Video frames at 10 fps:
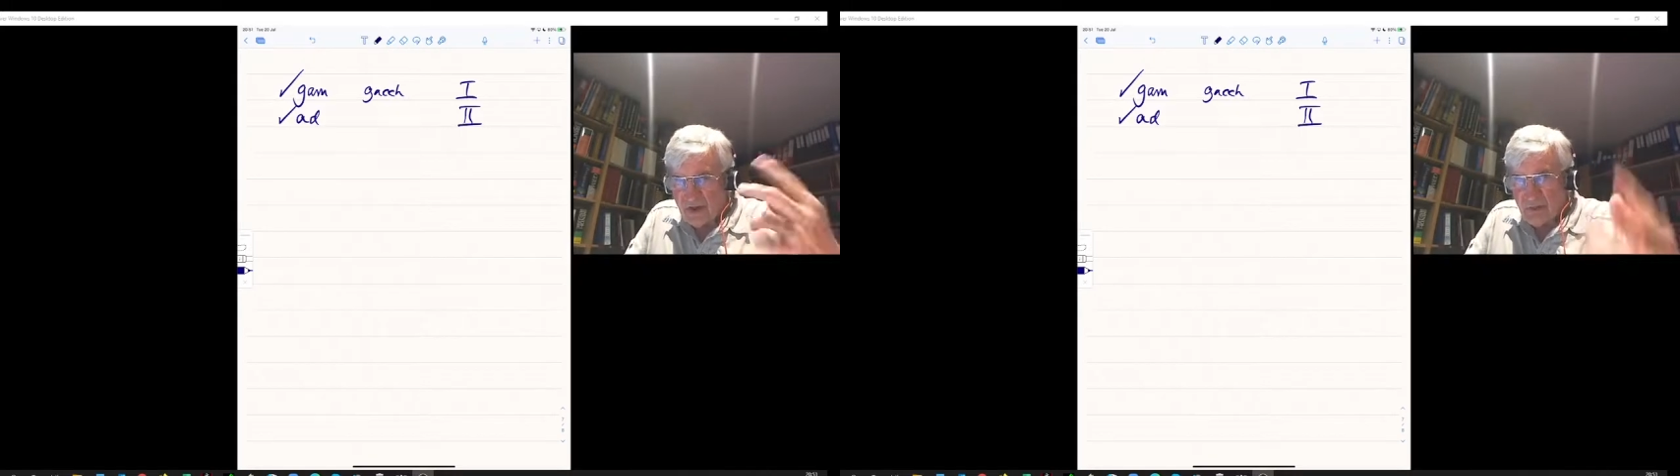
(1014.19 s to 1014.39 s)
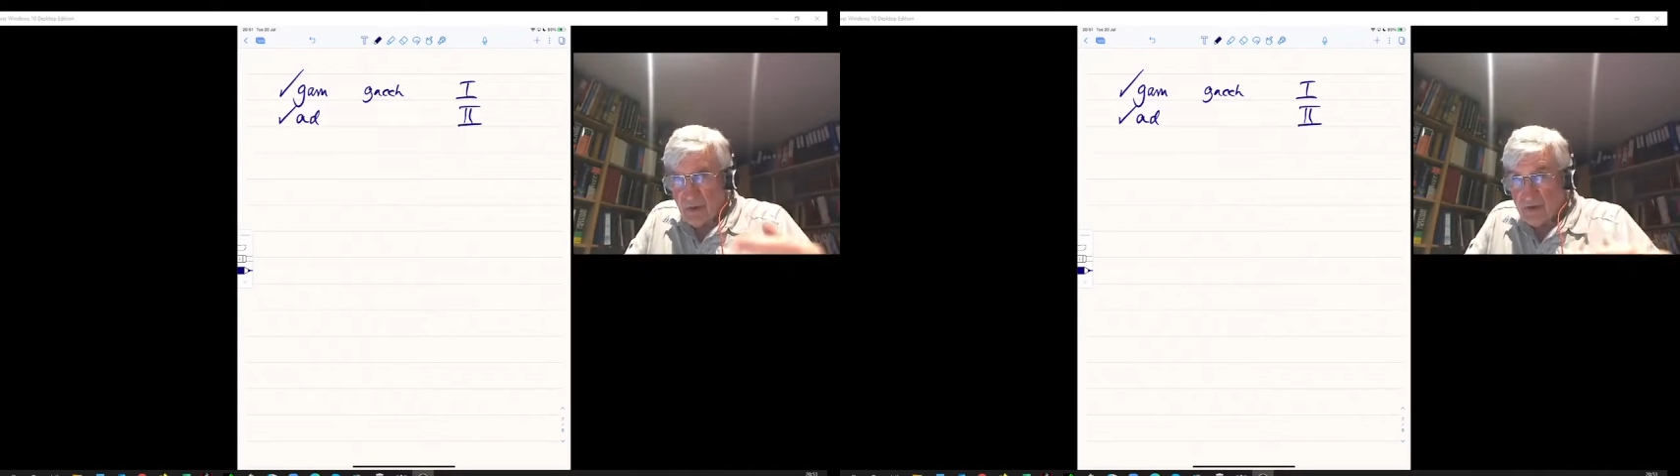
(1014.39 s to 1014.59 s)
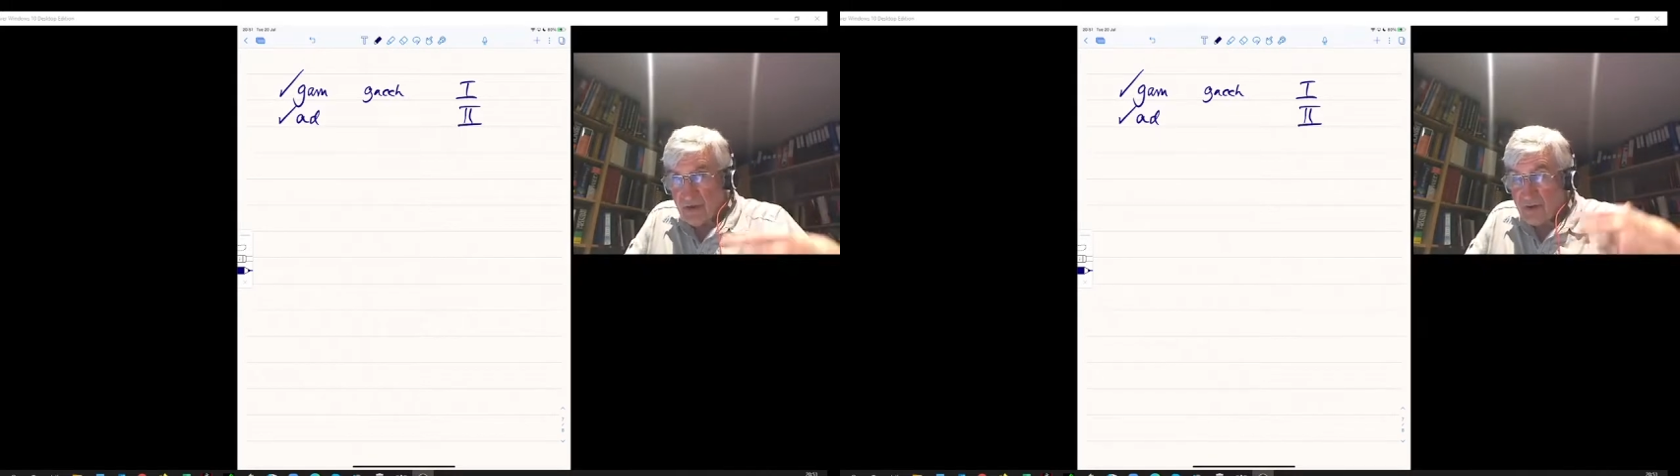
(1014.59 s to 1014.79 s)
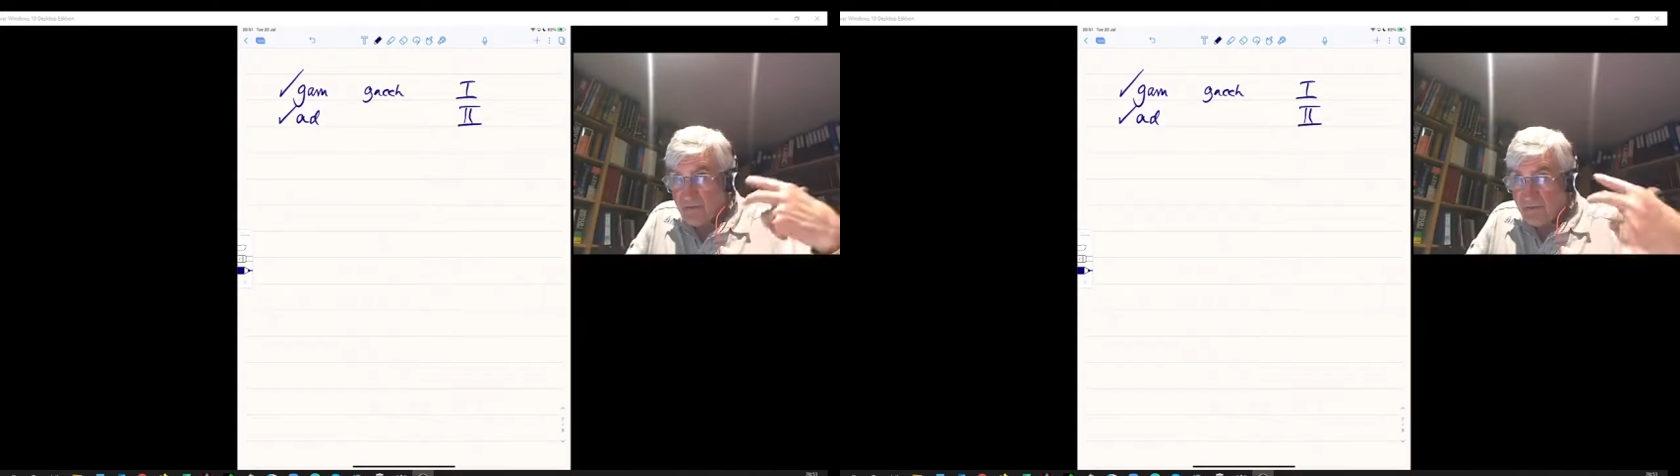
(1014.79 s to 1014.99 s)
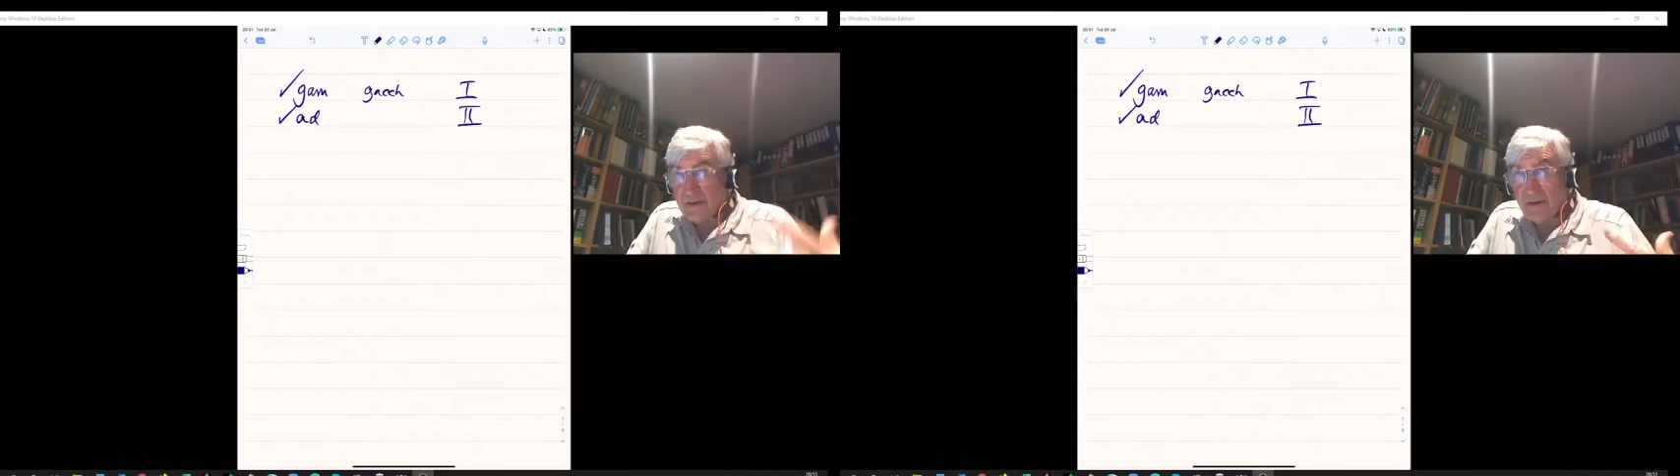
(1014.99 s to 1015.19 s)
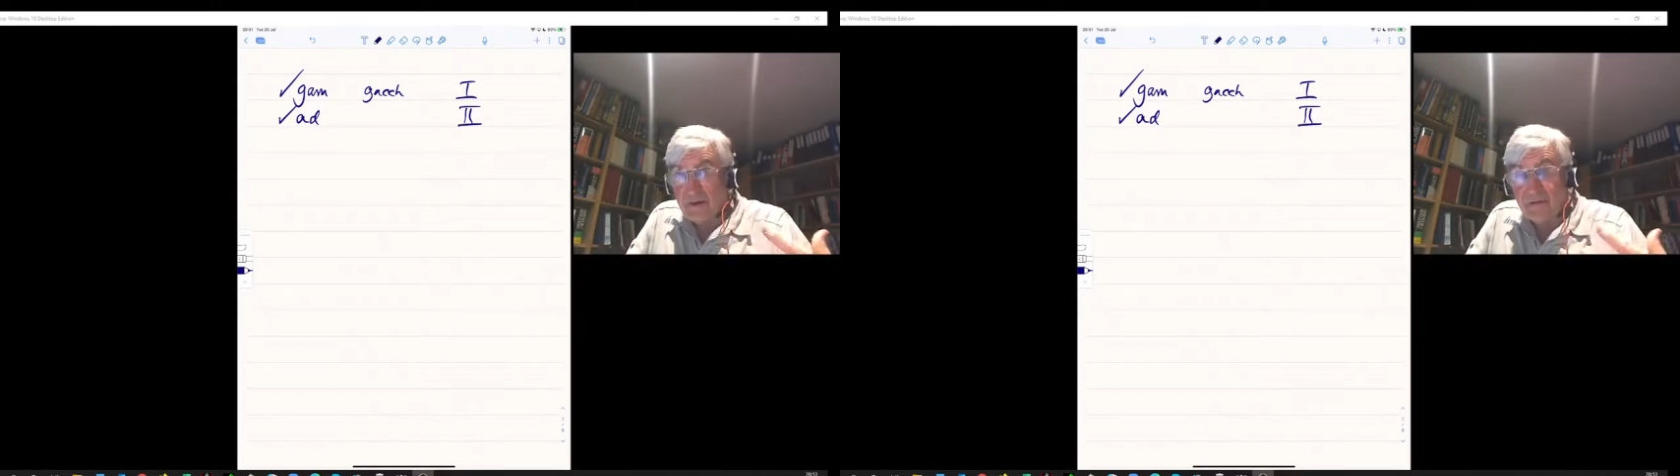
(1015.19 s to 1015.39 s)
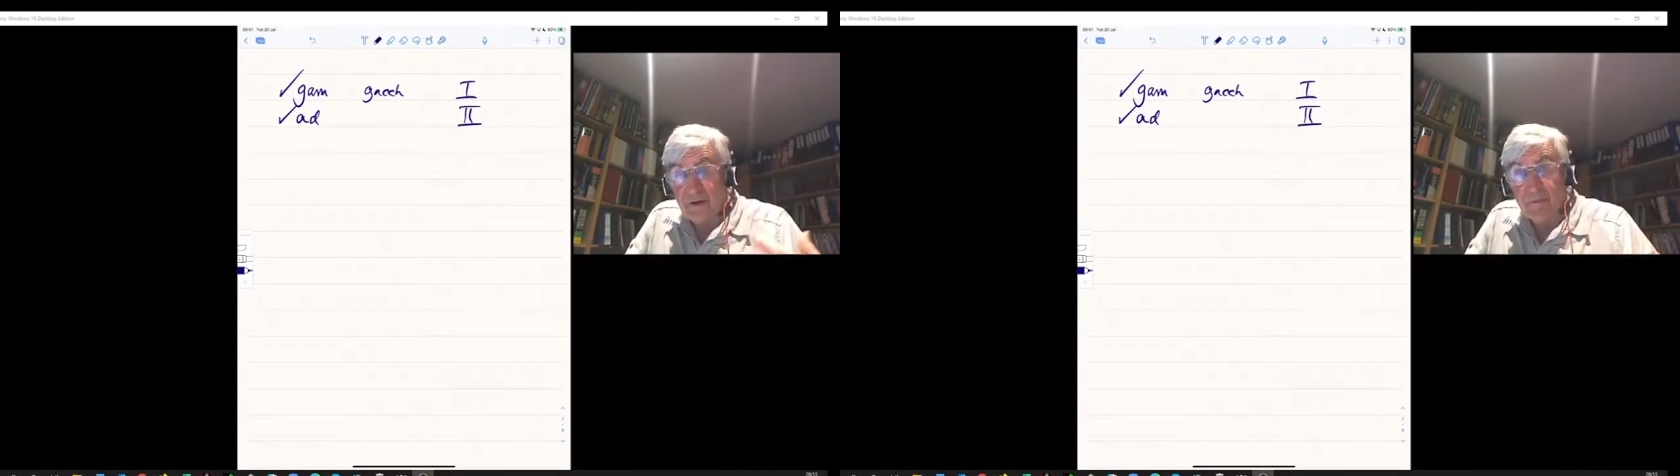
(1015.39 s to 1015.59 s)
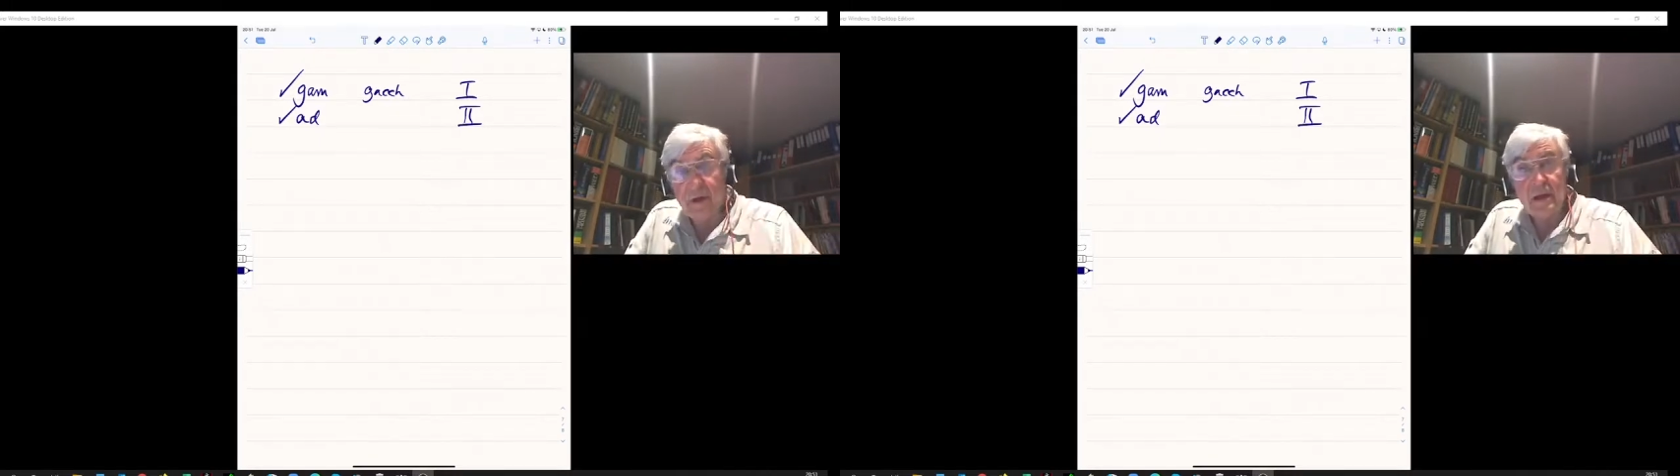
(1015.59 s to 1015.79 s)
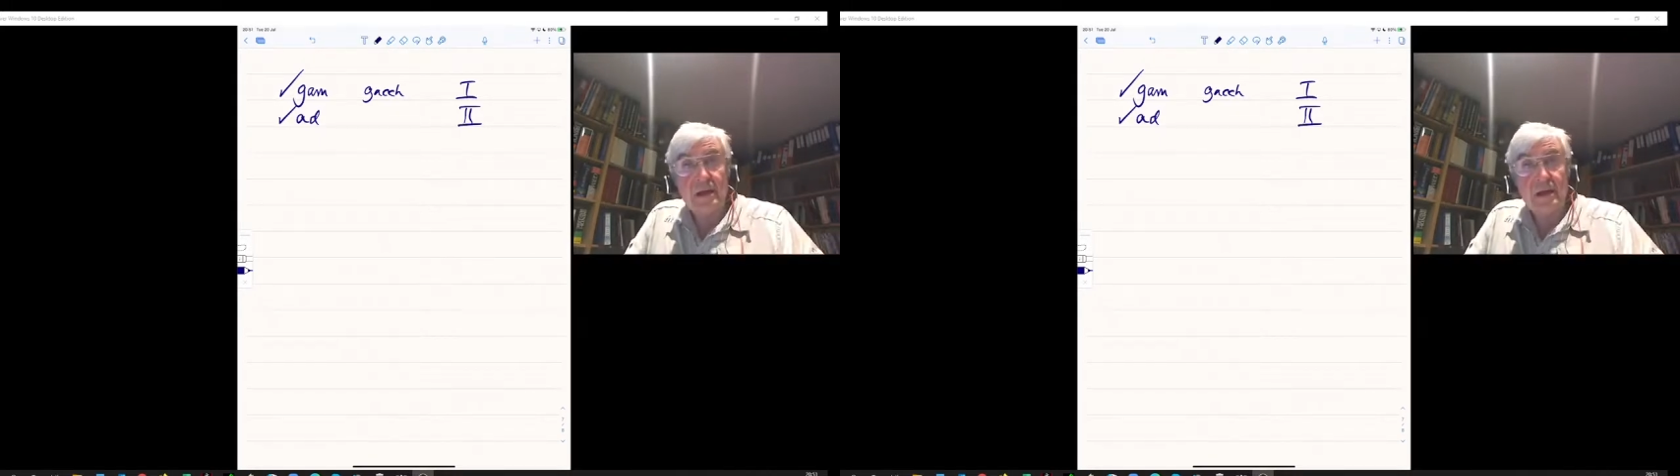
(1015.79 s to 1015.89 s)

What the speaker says: Smokes as a finite verb